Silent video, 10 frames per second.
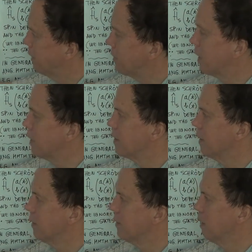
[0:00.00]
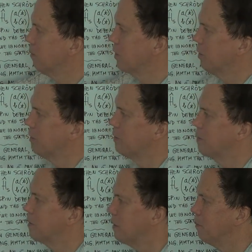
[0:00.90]
this case now, the
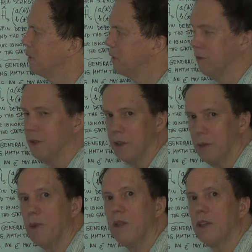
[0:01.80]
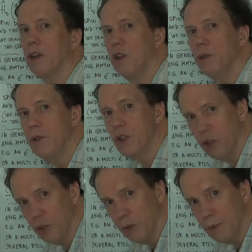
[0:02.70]
Hamiltonian's a bit different. It will include
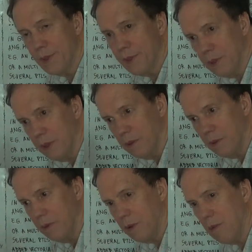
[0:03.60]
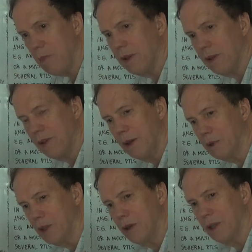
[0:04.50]
terms remember the
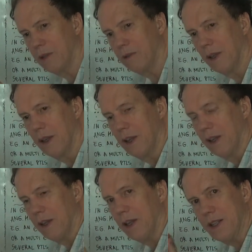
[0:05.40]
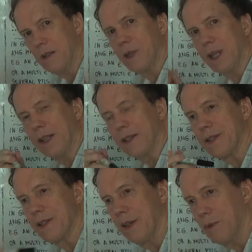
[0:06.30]
Hamiltonian, classical
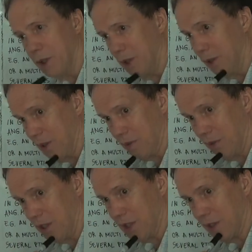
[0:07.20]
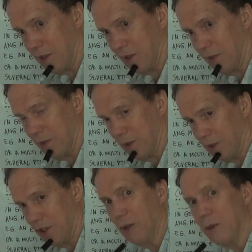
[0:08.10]
mechanics, Hamiltonian is really just the
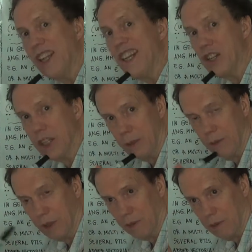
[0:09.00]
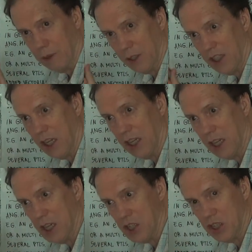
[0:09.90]
total energy, like the kinetic
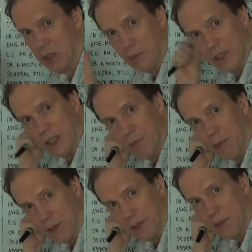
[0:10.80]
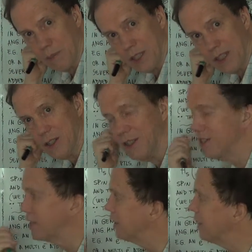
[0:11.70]
energy and plus the potential energy.